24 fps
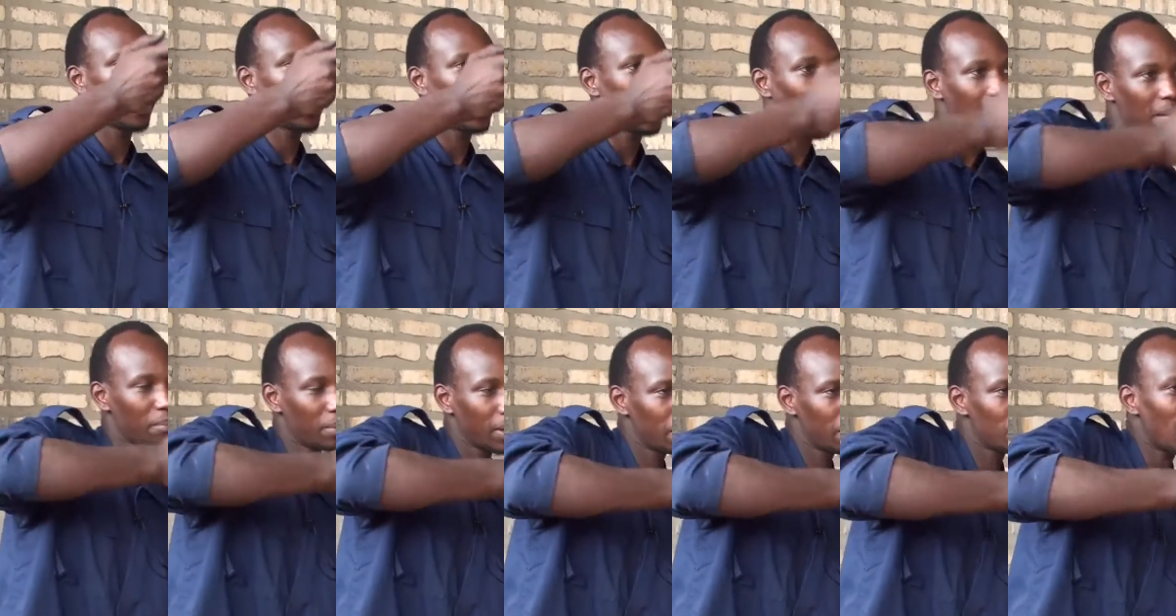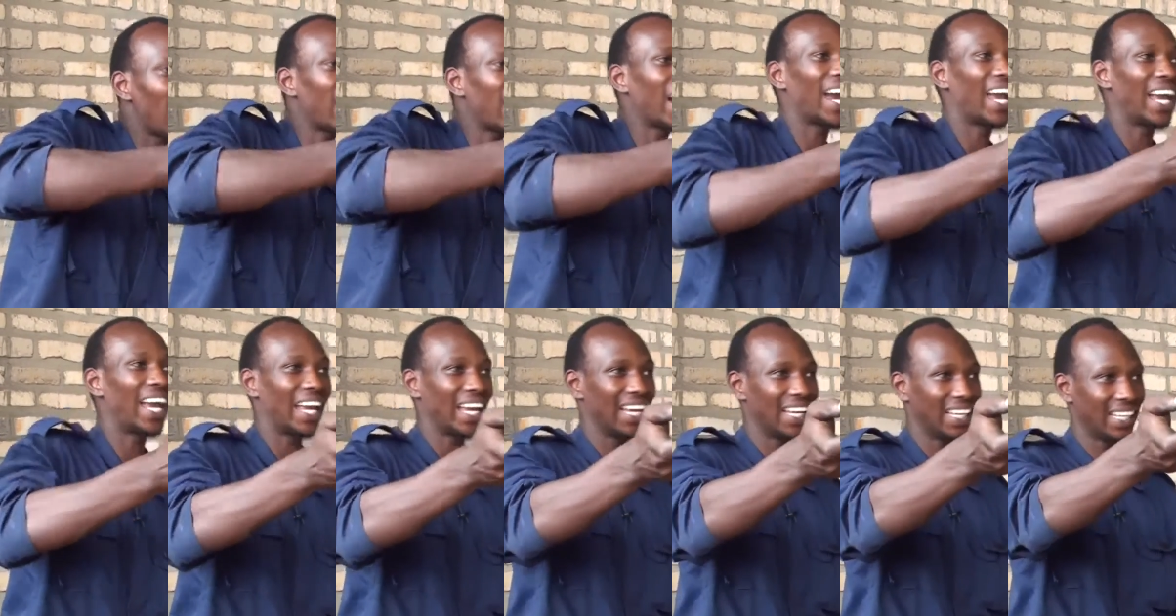coming back
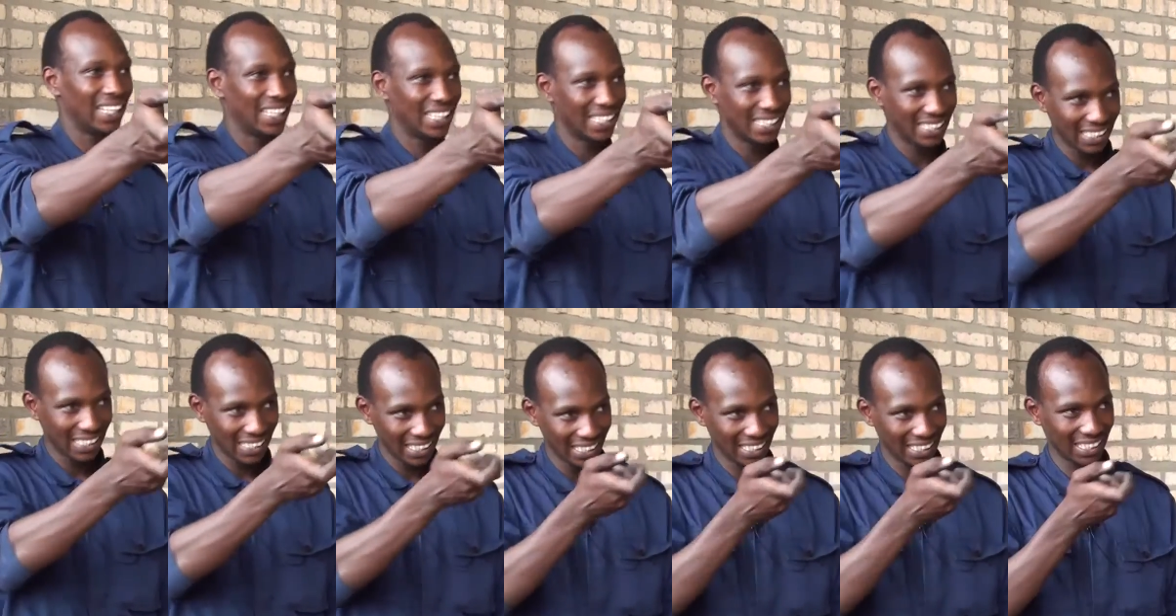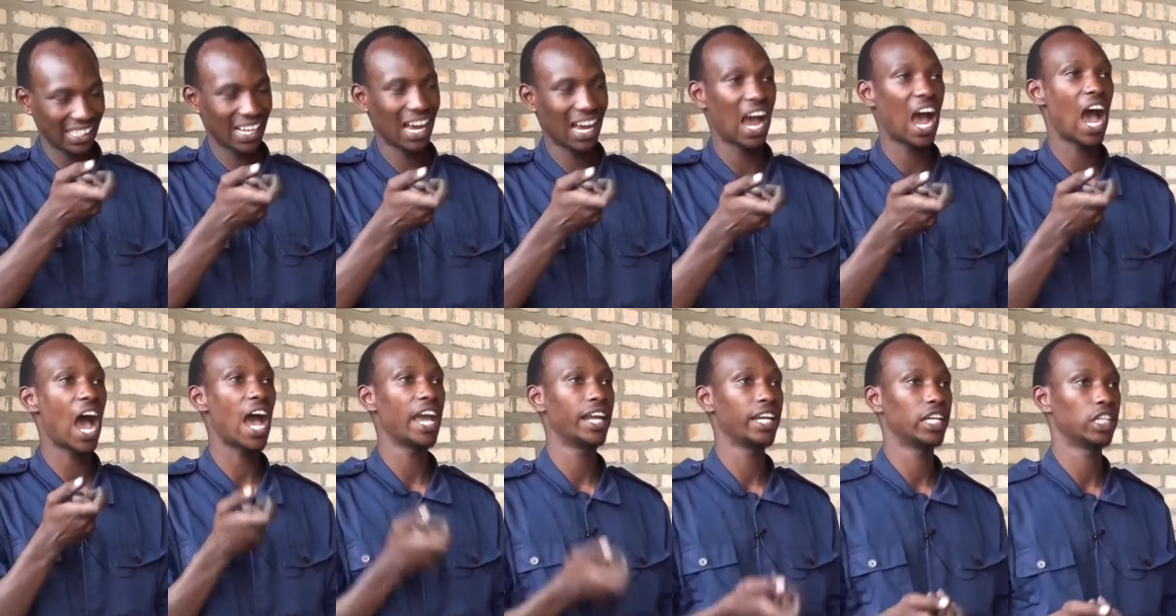in
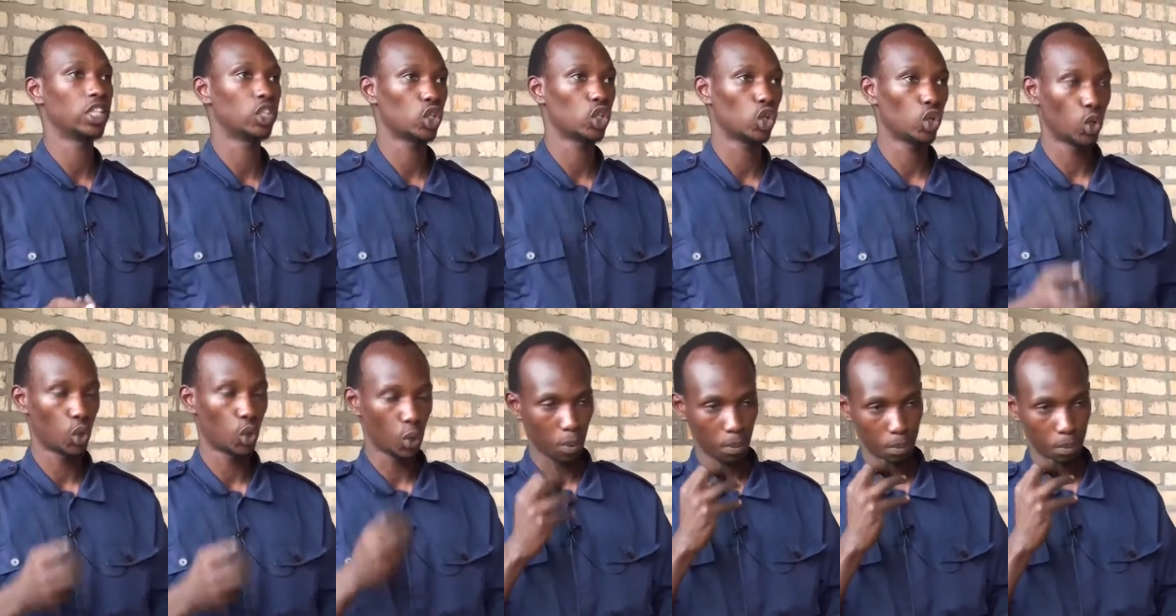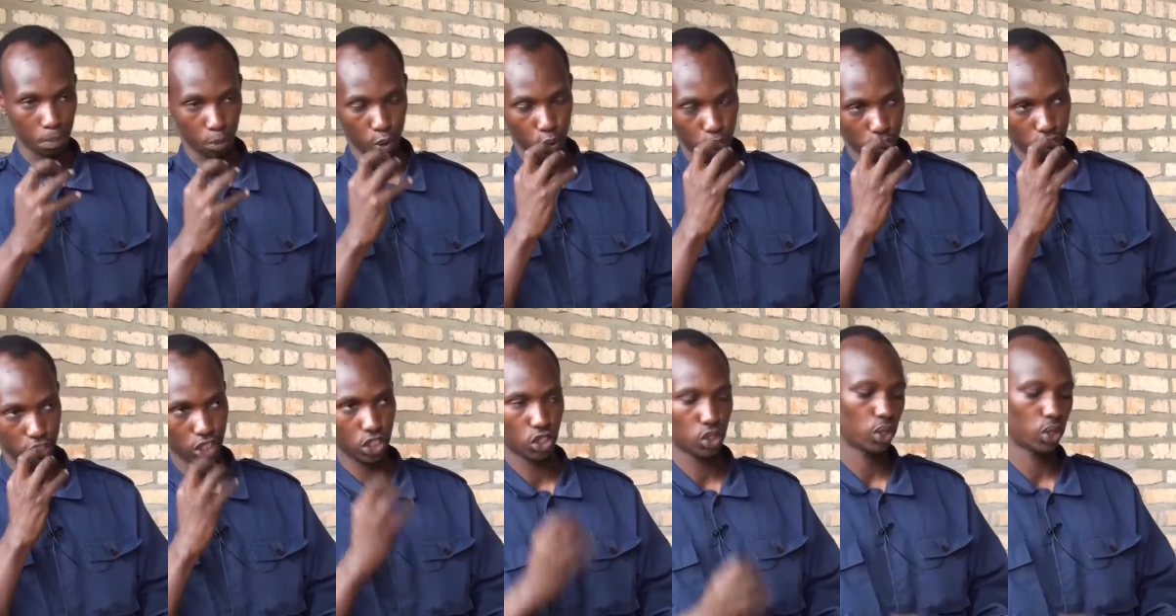initial
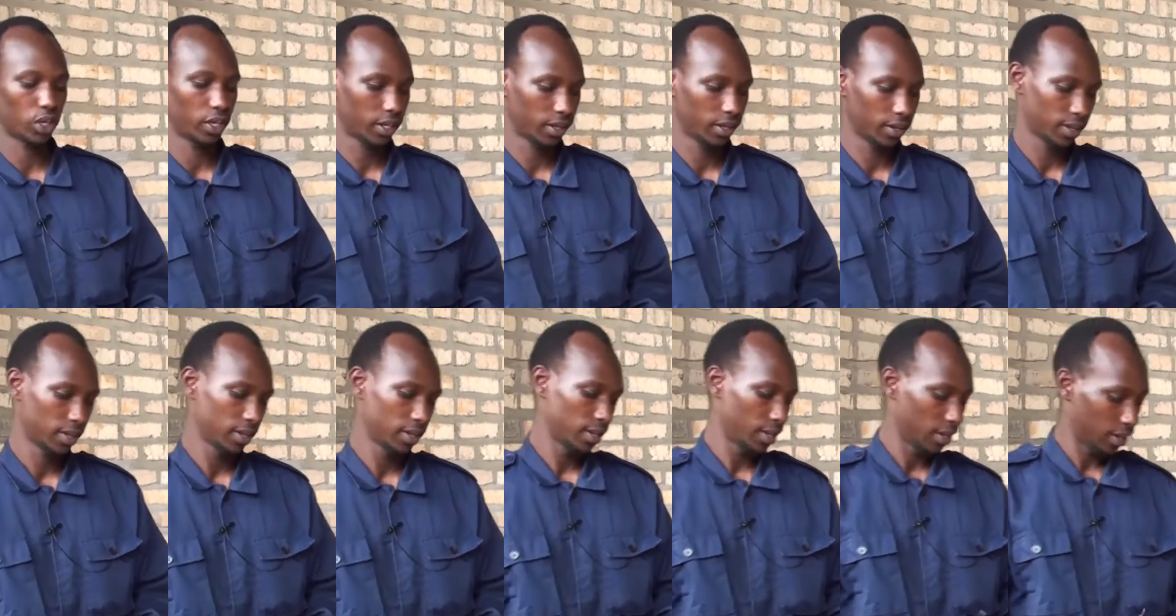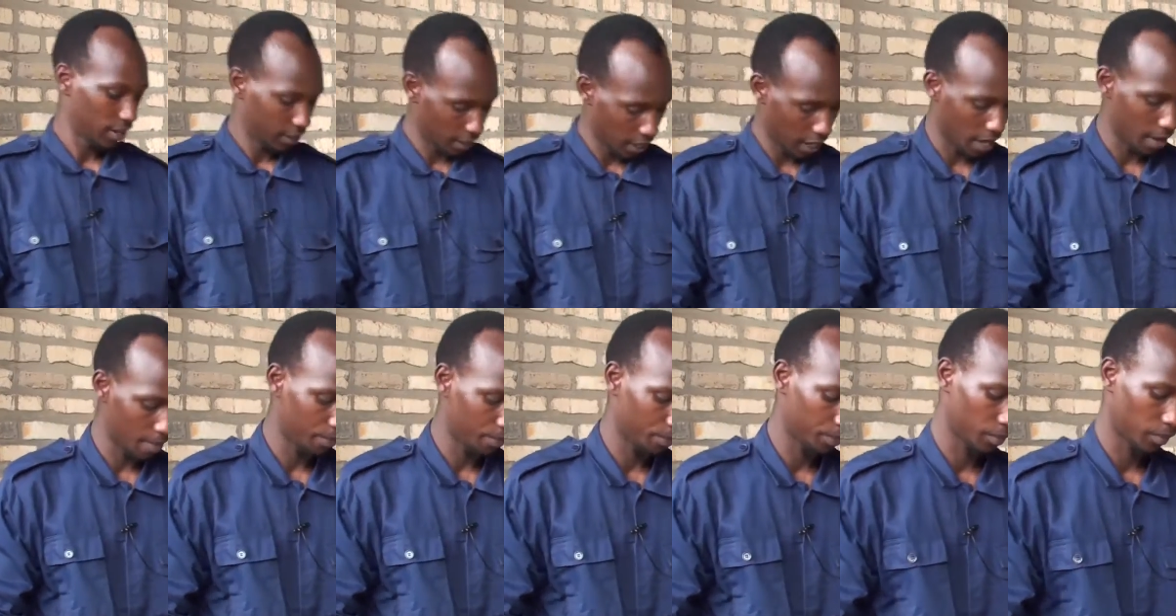position.
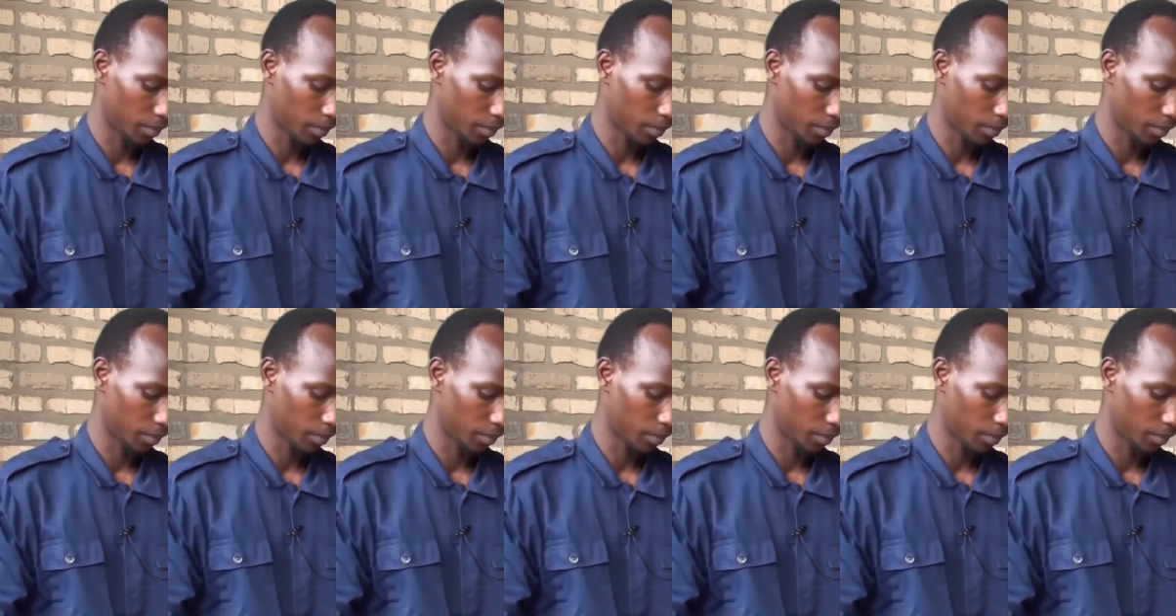Yeah.